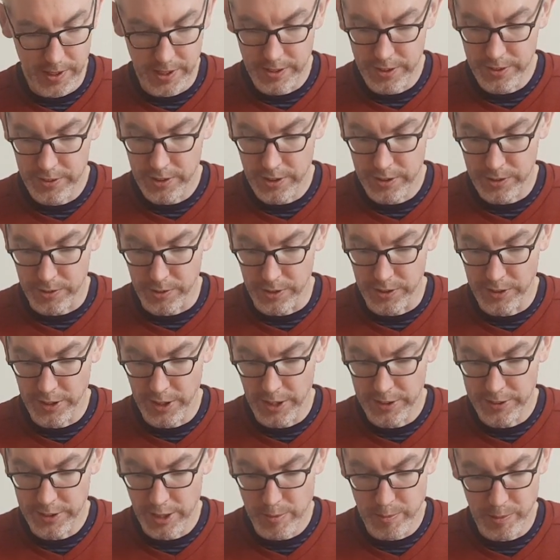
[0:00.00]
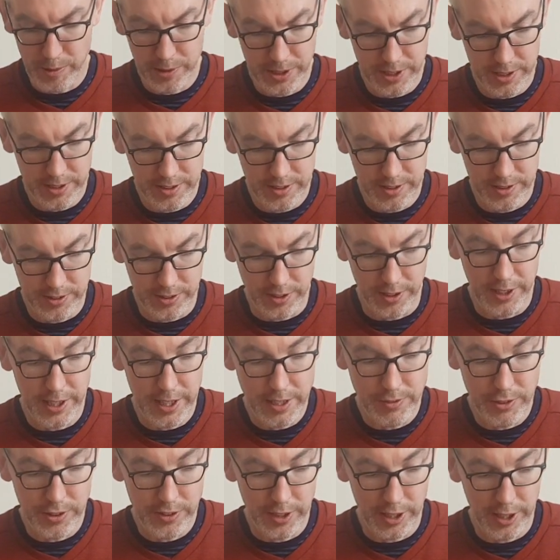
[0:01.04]
This side's got sellotape on it, so I'll
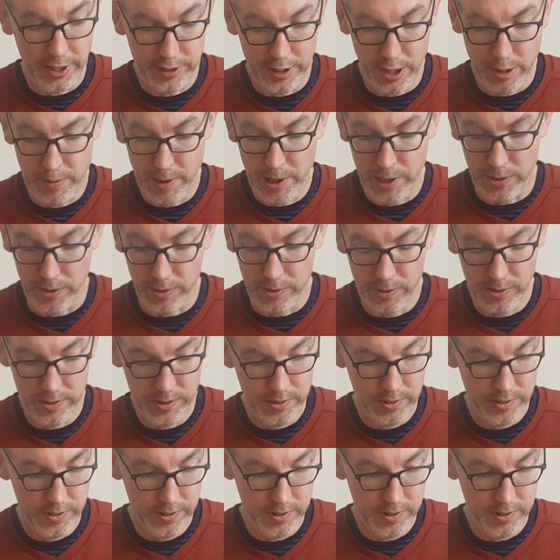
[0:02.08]
leave the sellotape whole.